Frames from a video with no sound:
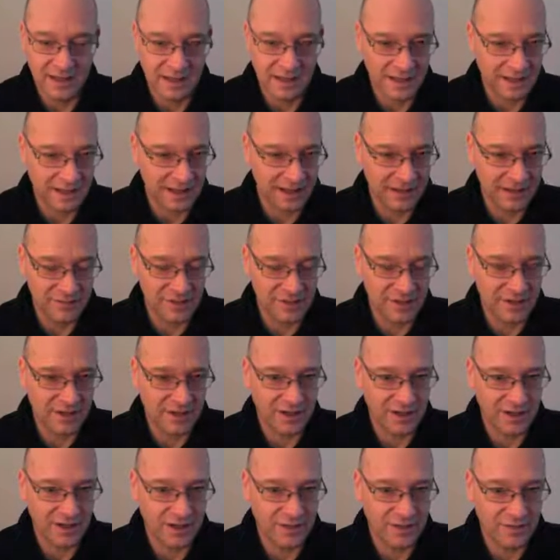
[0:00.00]
and there was
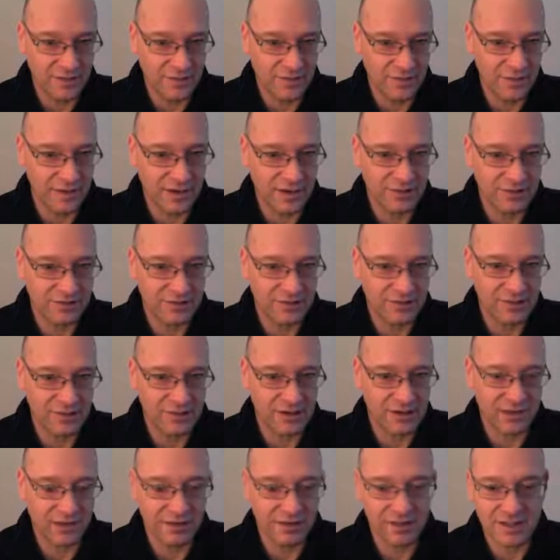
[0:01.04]
a low across
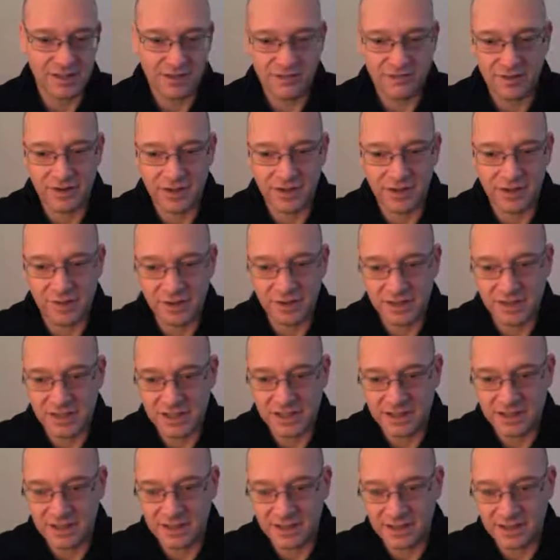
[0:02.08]
a lot of different
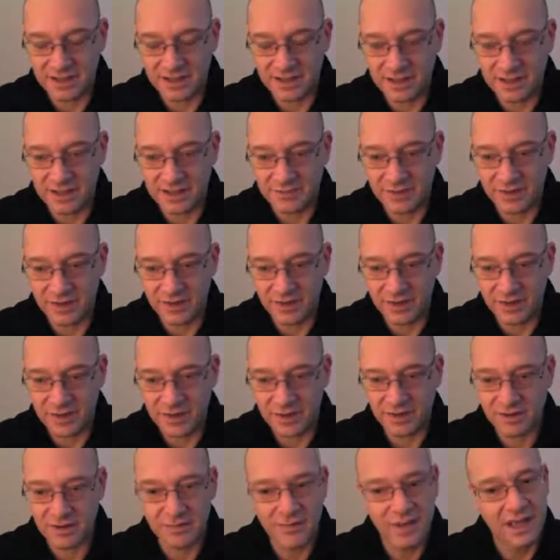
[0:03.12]
commodities at that point in
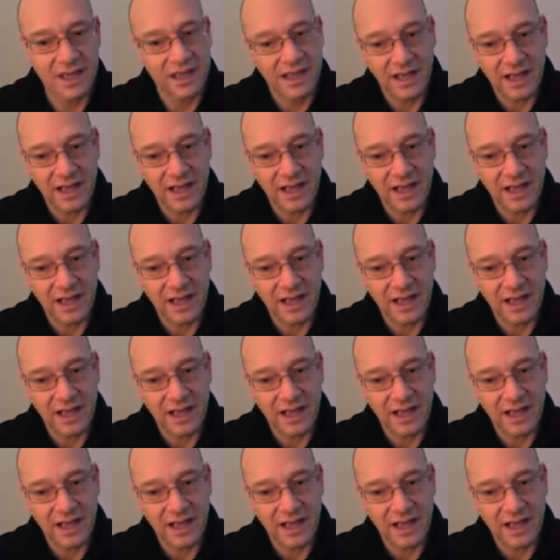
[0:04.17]
time.